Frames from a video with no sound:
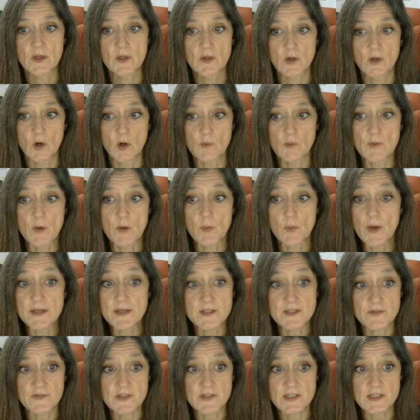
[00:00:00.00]
on my
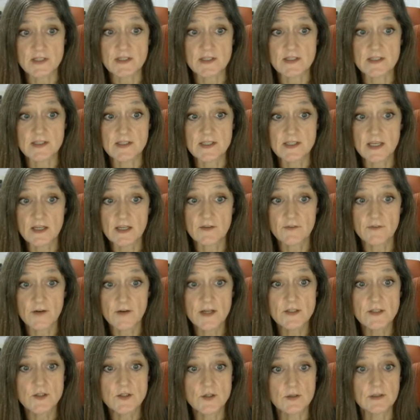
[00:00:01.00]
way to visit a sick
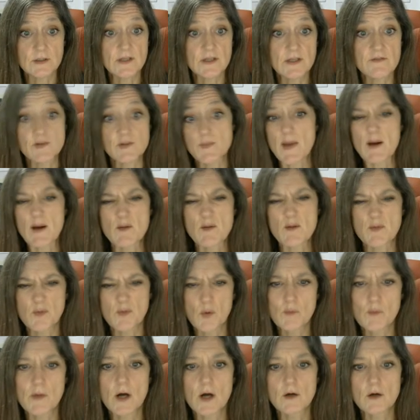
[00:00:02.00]
friend who lived about
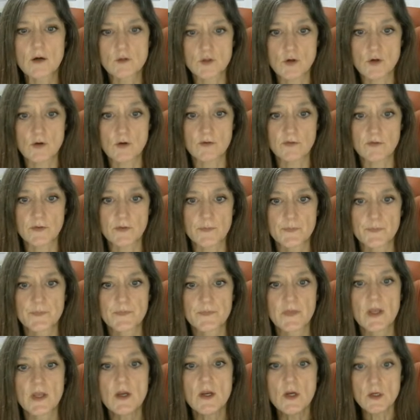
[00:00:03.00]
4 miles off.
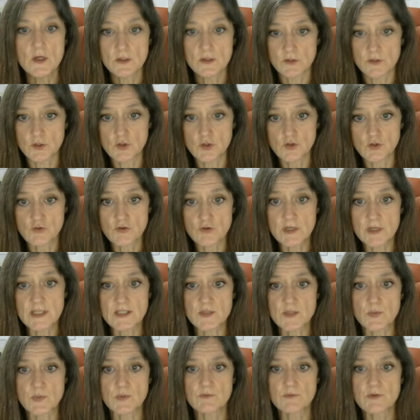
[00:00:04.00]
The
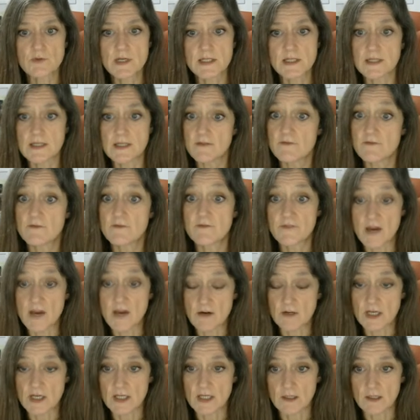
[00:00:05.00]
streets were really
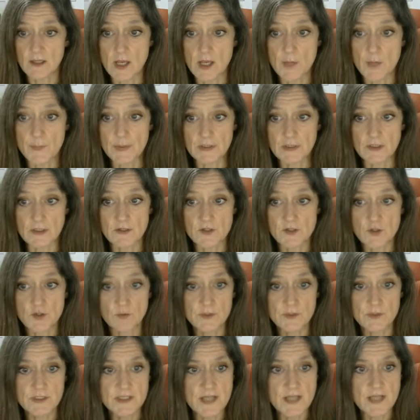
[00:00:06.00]
very clear, but I
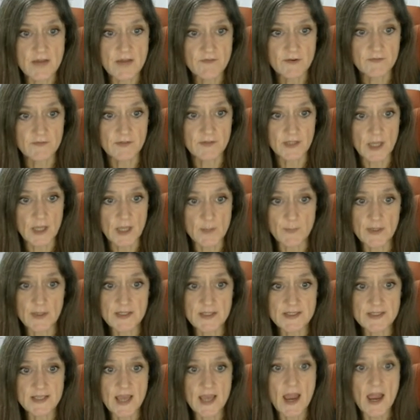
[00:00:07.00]
shall never forget my
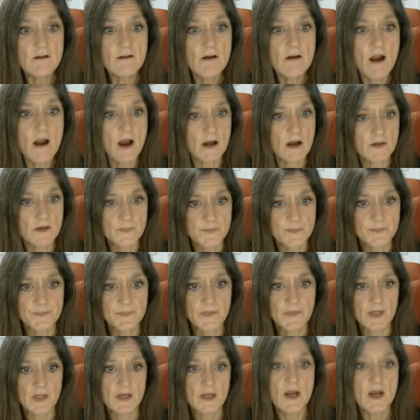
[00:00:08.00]
terror.
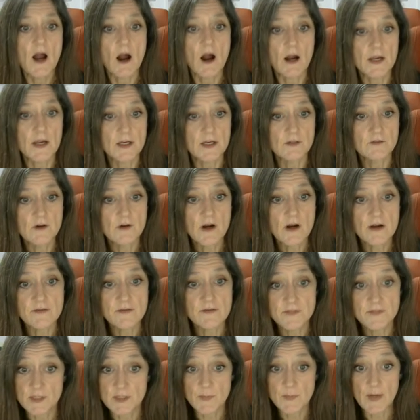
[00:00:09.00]
I
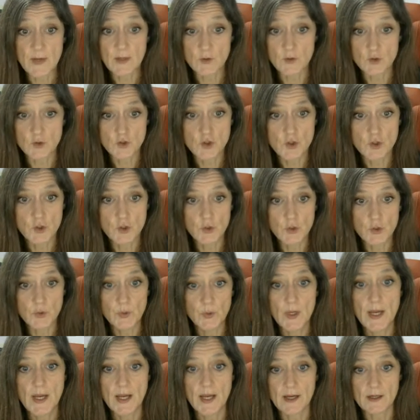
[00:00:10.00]
arrived in about 2
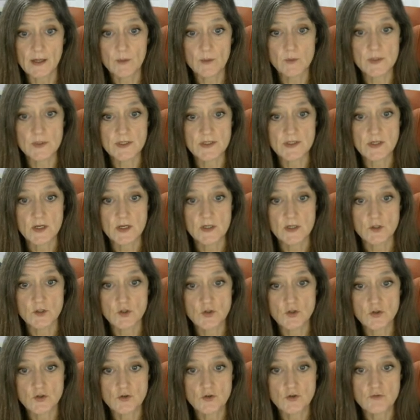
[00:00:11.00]
hours,
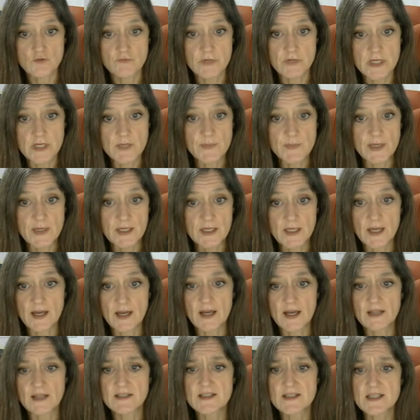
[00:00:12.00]
streaming
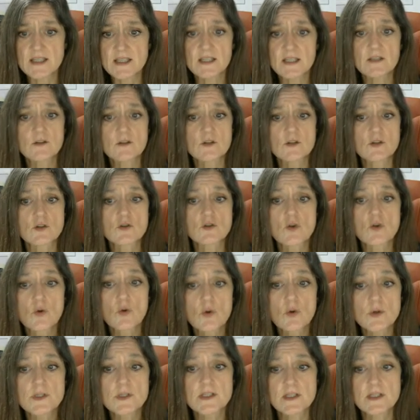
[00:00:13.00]
and
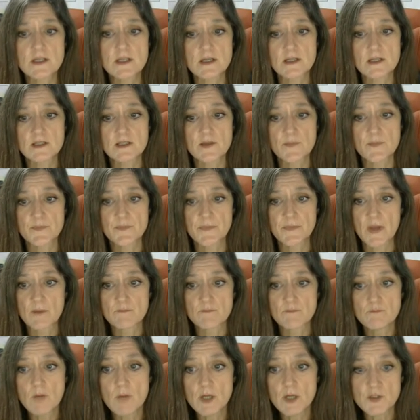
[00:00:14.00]
exhausted,
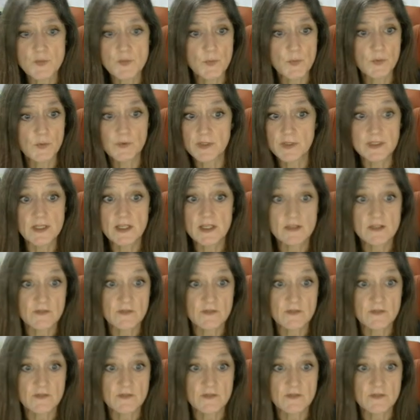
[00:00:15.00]
much more in need of